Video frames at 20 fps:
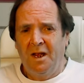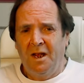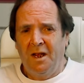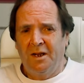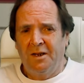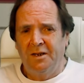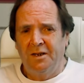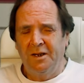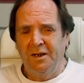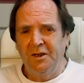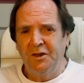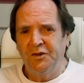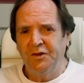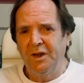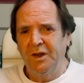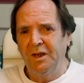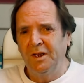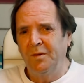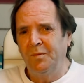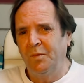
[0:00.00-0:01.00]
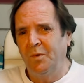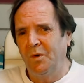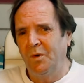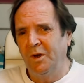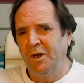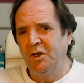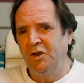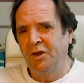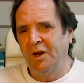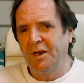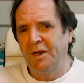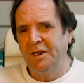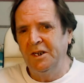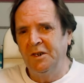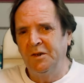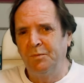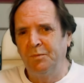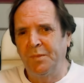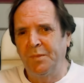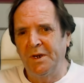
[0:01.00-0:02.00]
To illustrate the point,
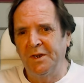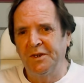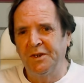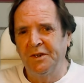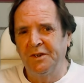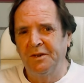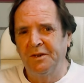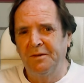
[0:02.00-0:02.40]
Chinese business